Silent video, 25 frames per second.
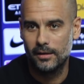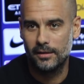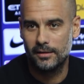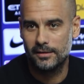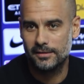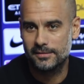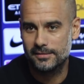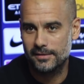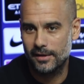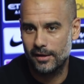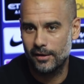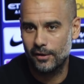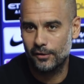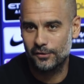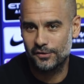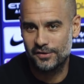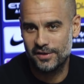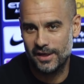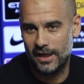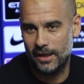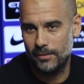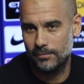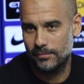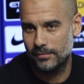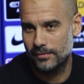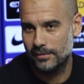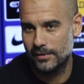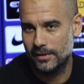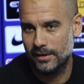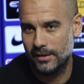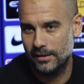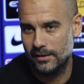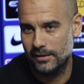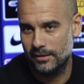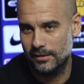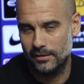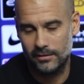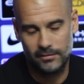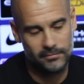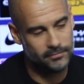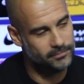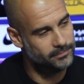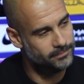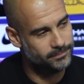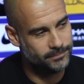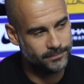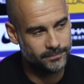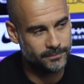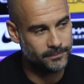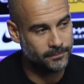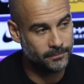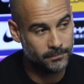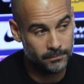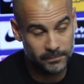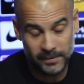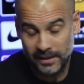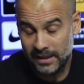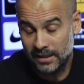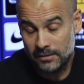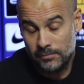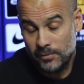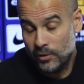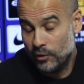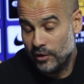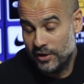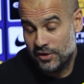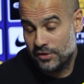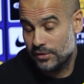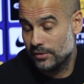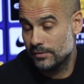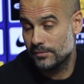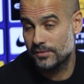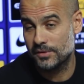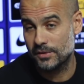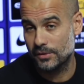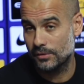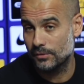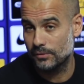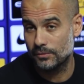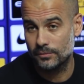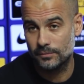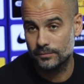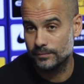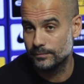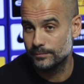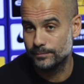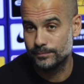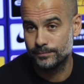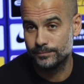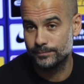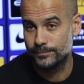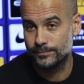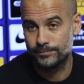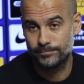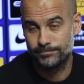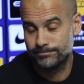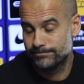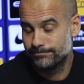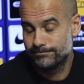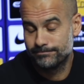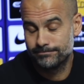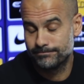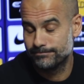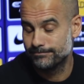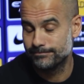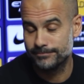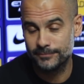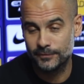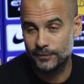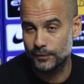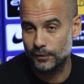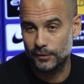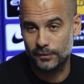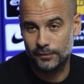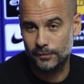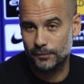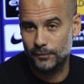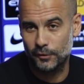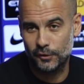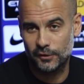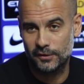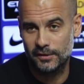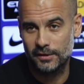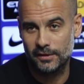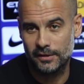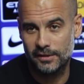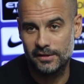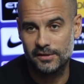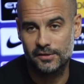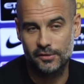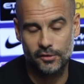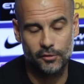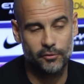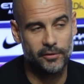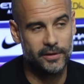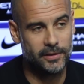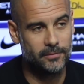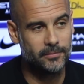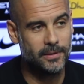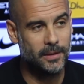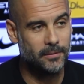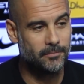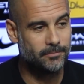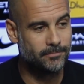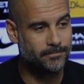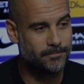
it's a long time, and big admiration. So for his career, yeah.